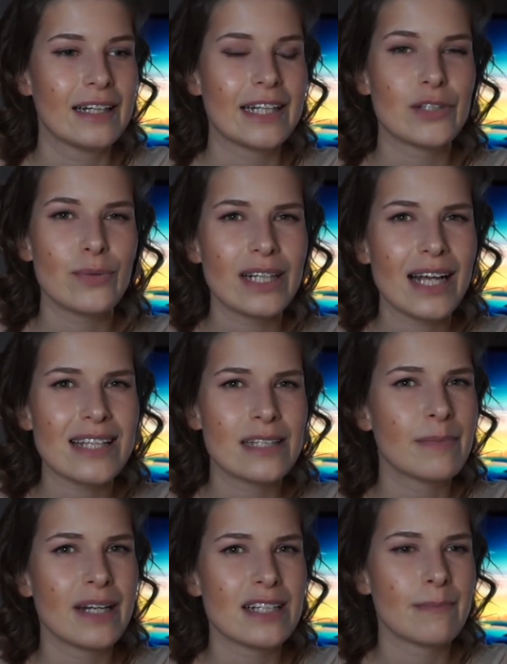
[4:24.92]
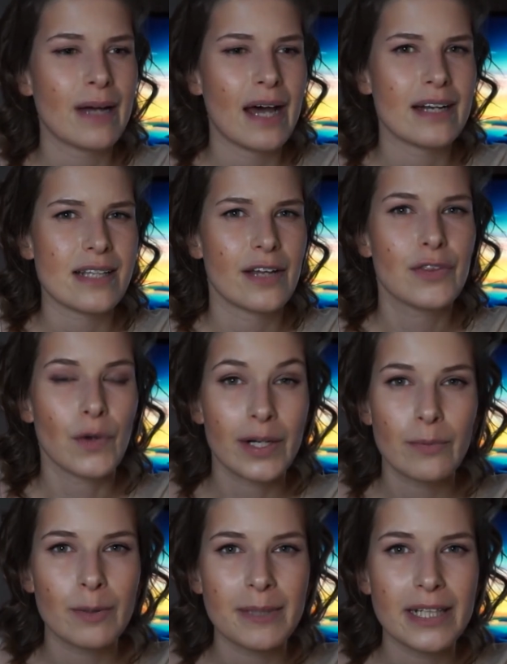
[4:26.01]
it really hasn't been as bad as I thought
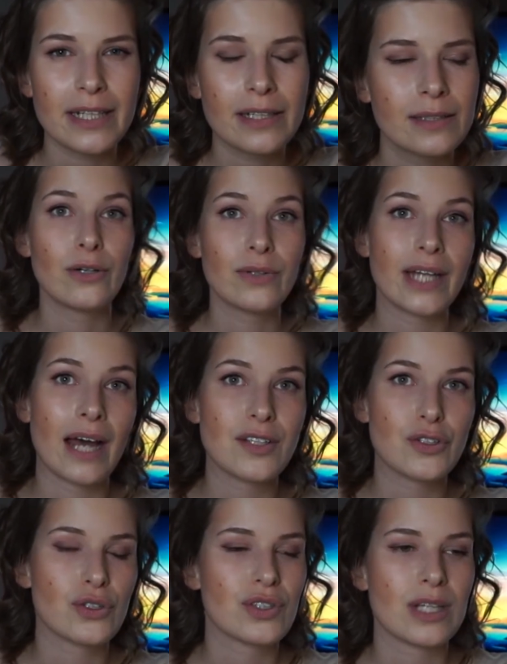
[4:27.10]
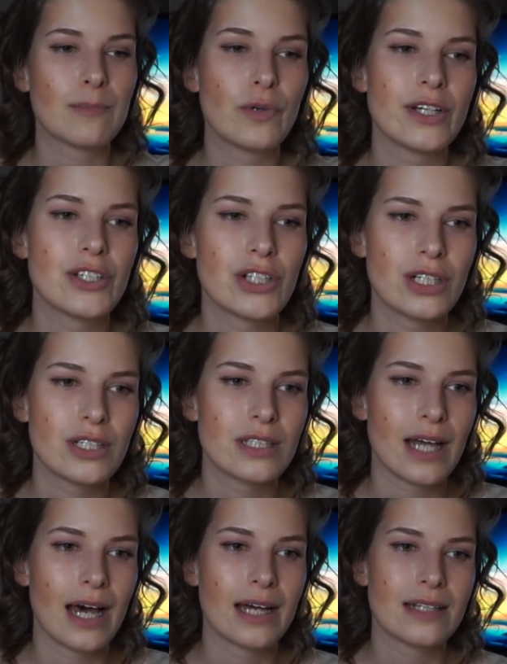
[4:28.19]
it would be. I know the answer to some
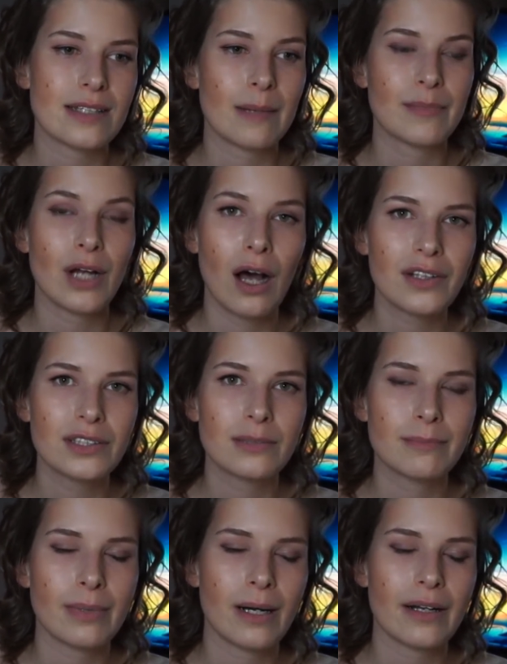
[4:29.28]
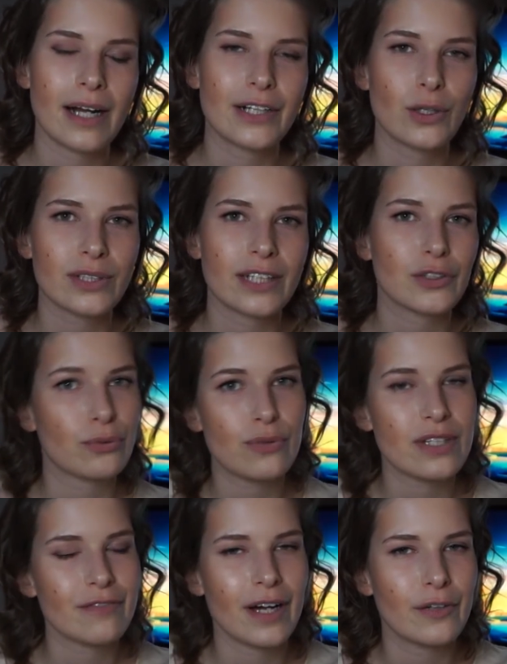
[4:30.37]
questions and some not, but I don't get
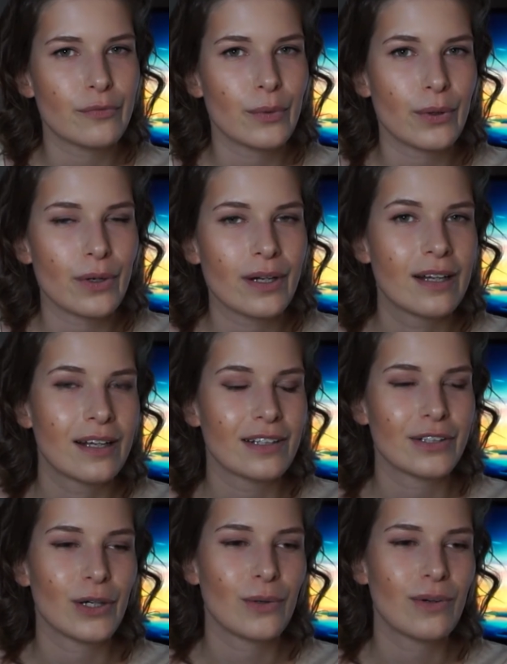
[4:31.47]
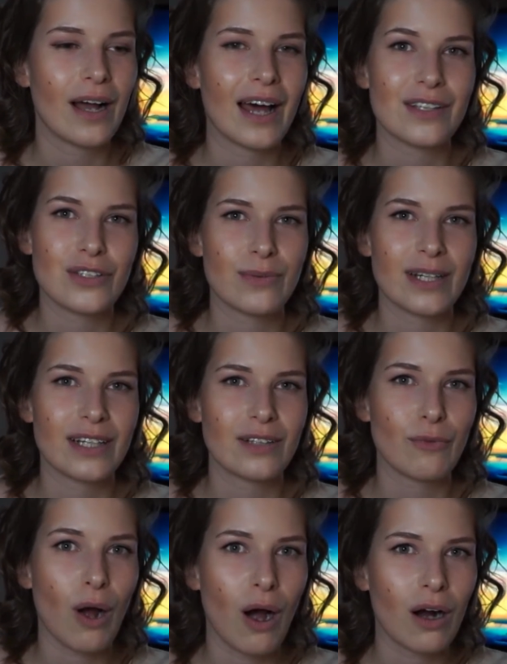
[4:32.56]
crucified for, you know, answering
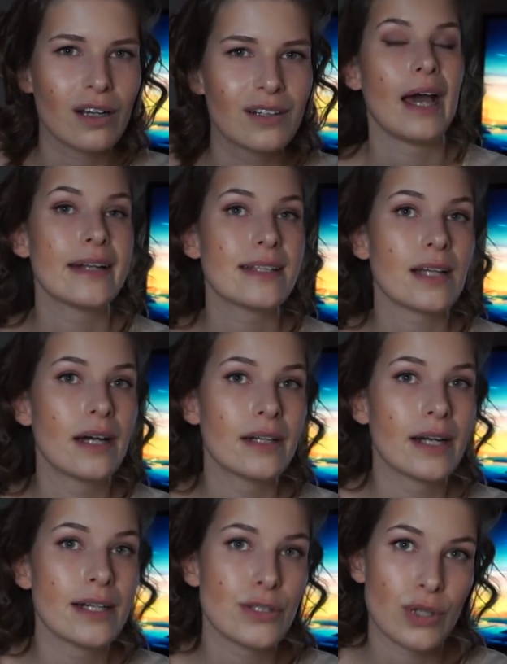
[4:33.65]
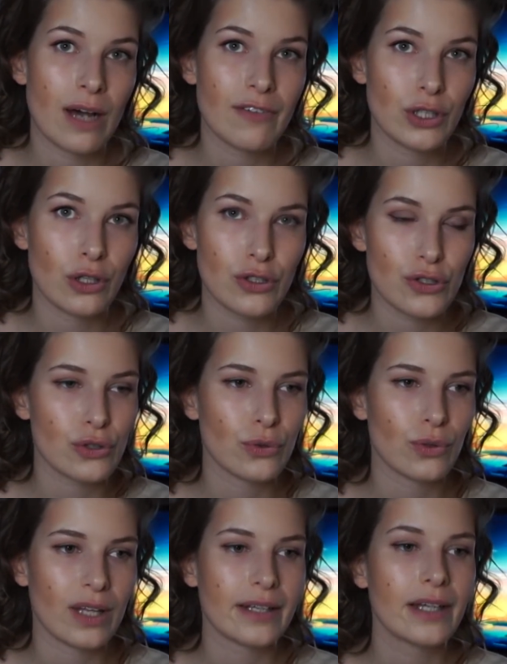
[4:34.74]
wrong. And it's kind of nice to have a doctor
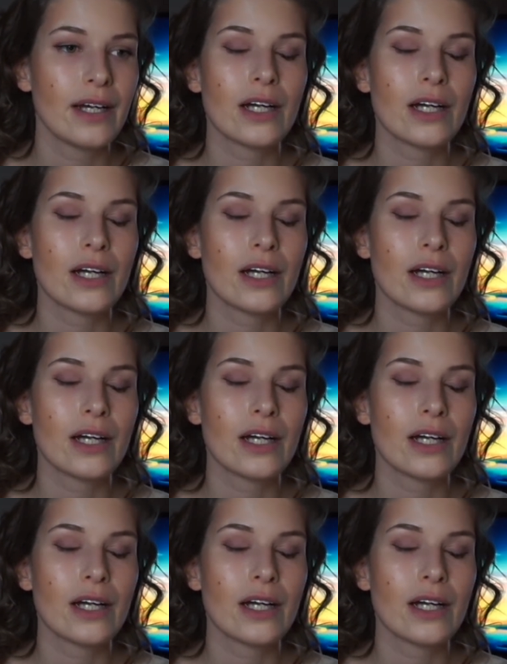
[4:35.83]
who like